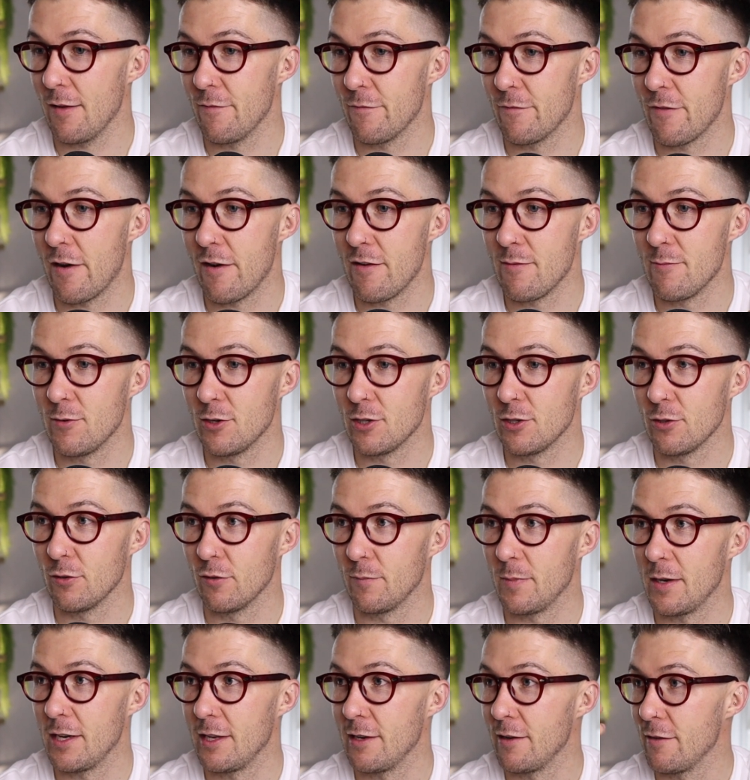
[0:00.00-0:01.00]
very much sort
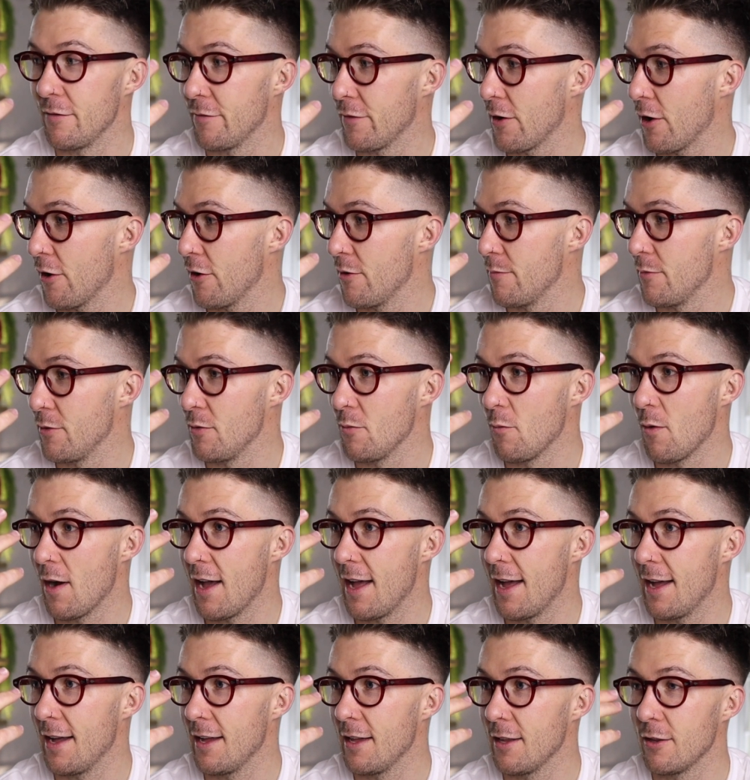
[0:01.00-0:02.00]
of been in an environment
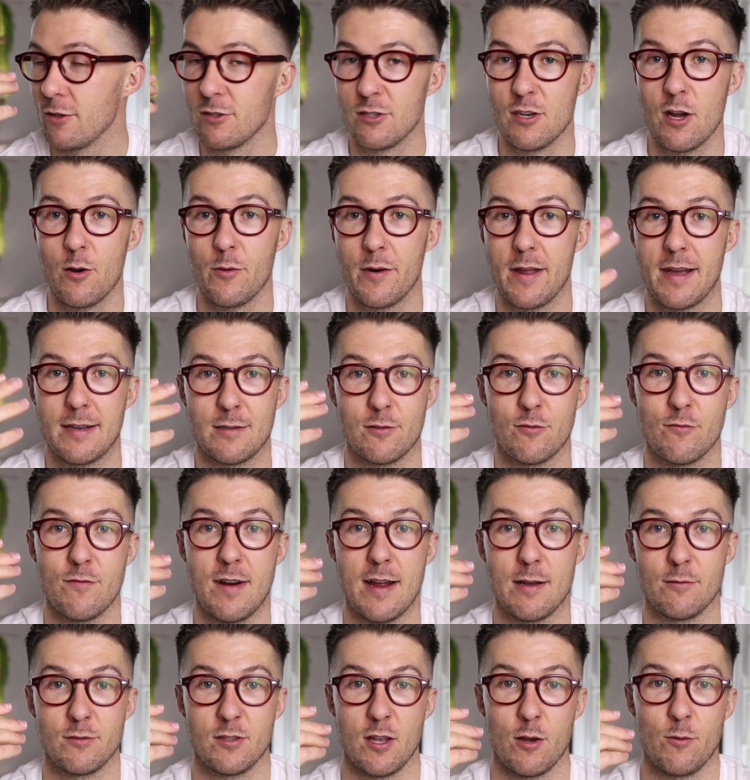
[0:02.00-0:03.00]
where there's no one else
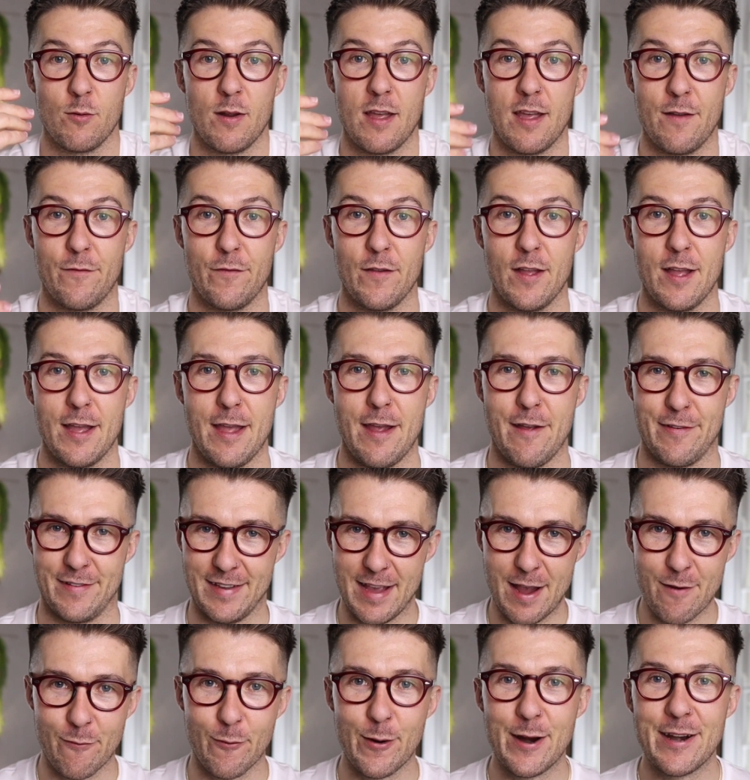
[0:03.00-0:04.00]
around. So if
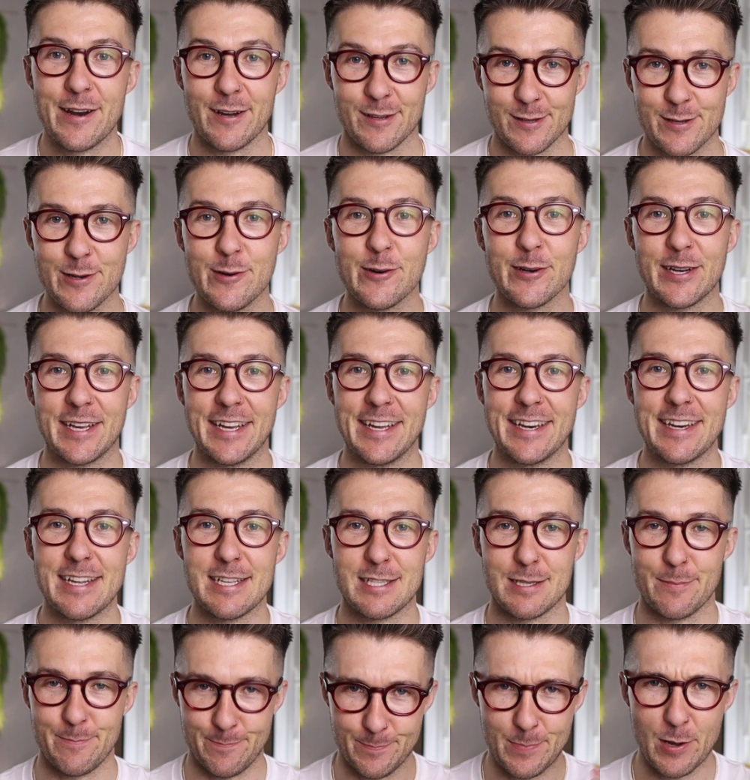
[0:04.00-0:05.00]
we're not talking,
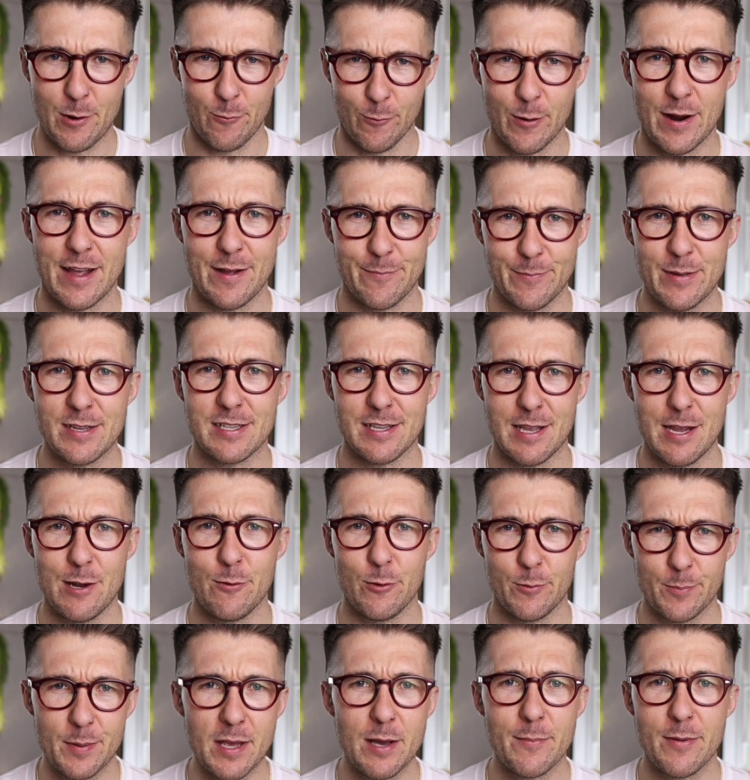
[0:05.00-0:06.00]
it's a bit weird, it
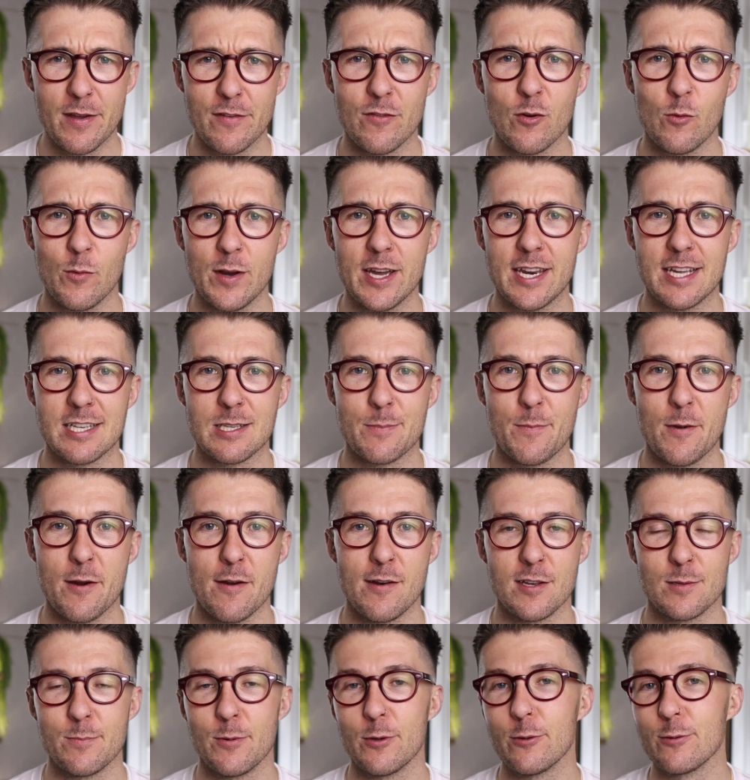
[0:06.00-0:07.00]
would be a bit of a weird
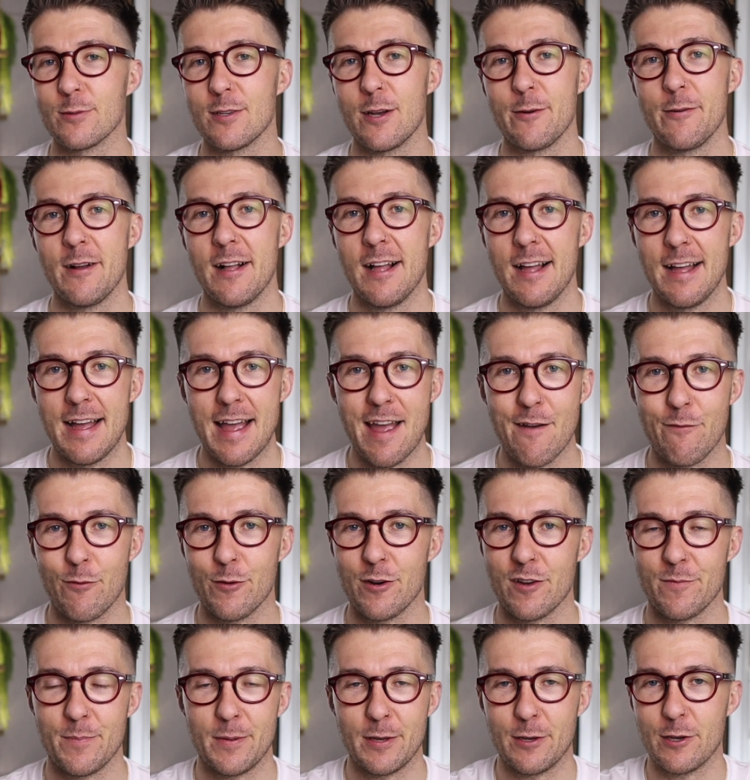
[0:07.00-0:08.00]
experience. But also
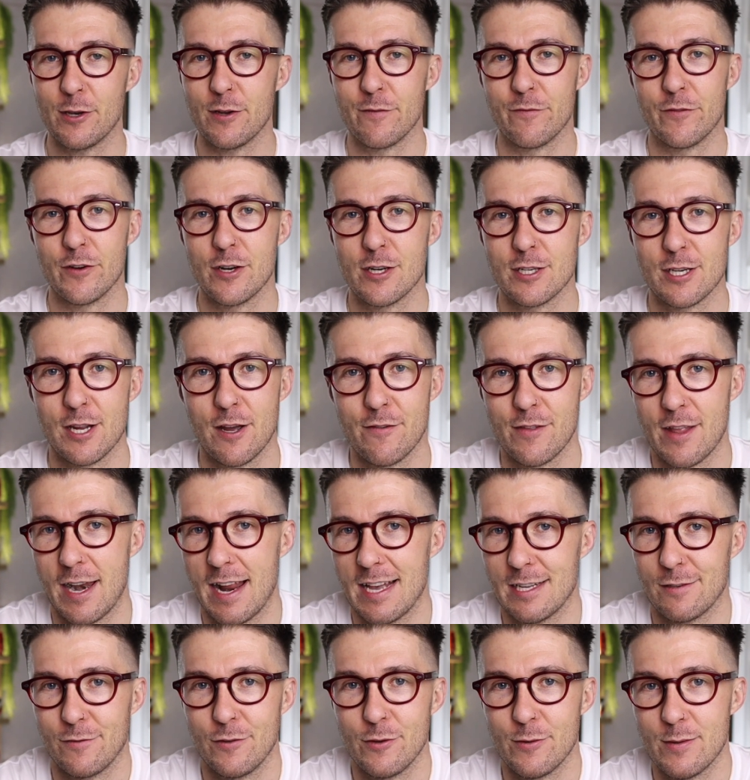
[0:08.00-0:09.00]
everyone I've been cutting virtually over the
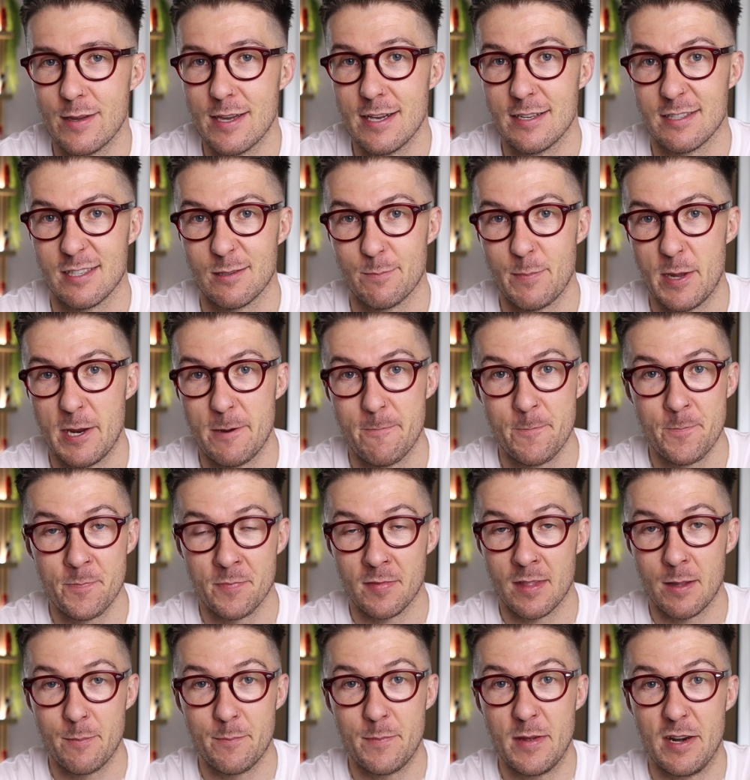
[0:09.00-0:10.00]
last few years has been
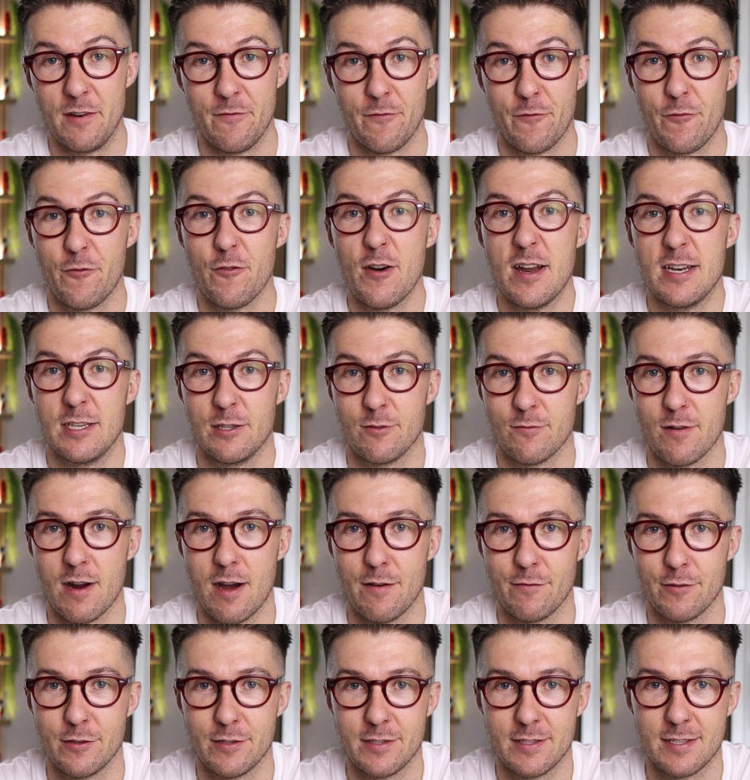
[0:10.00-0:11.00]
a friend
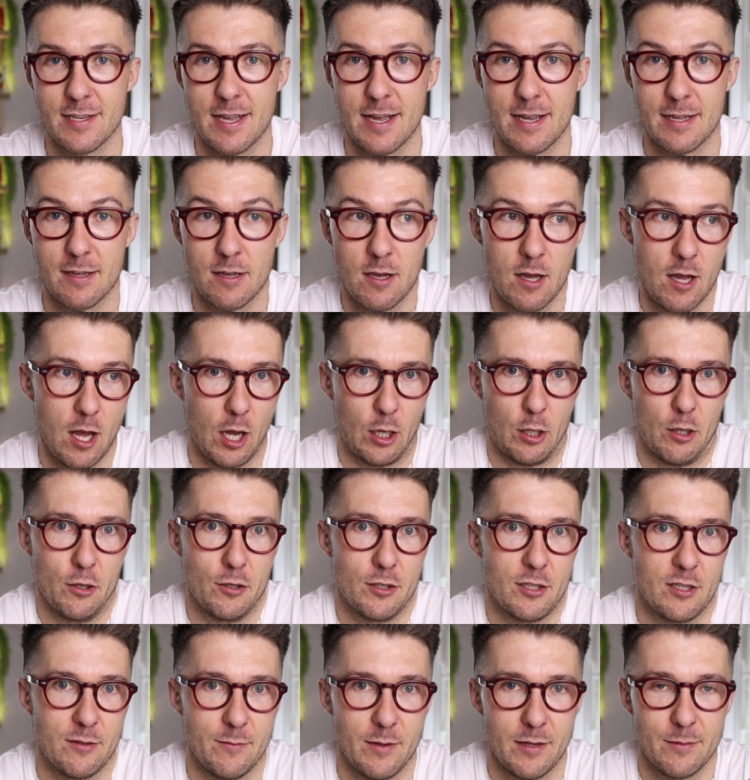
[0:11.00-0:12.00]
rather than, say, a
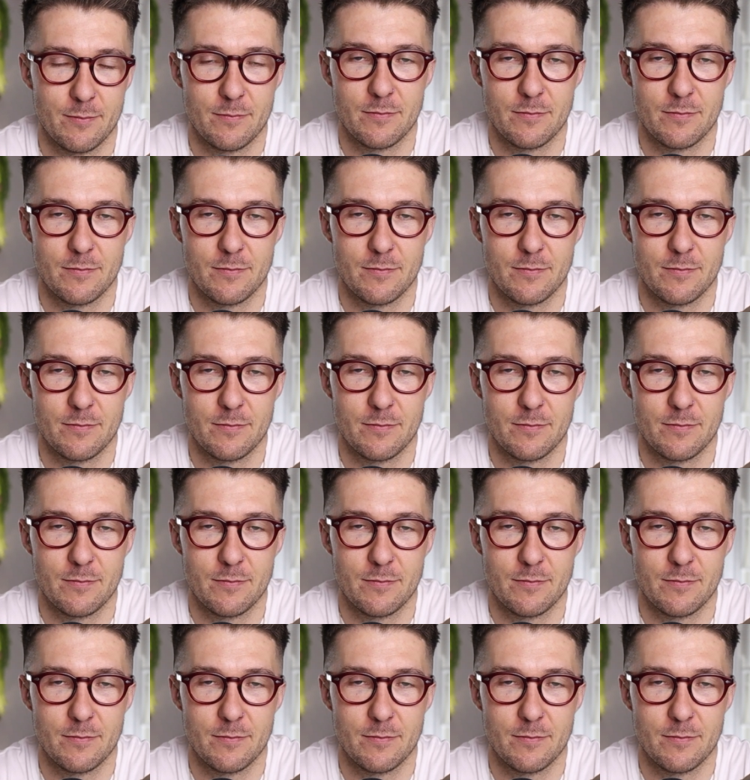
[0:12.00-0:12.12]
customer.